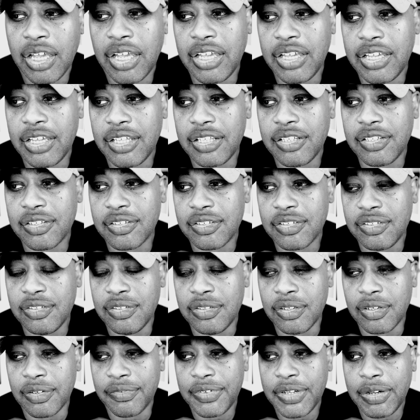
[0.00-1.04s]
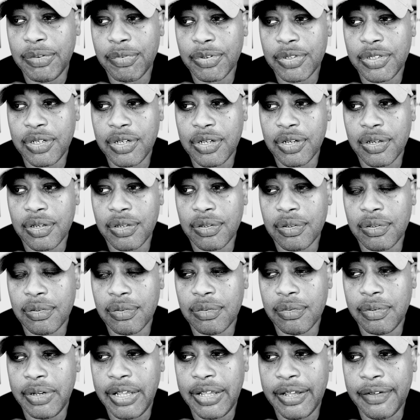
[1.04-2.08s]
And, you know, if they were to
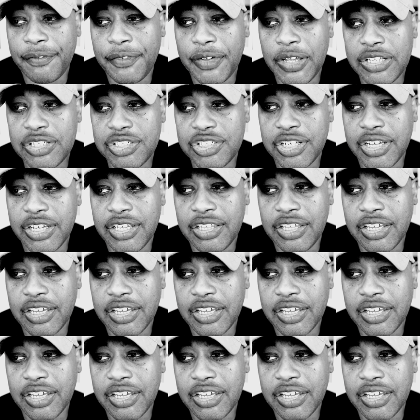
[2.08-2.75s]
go FHA,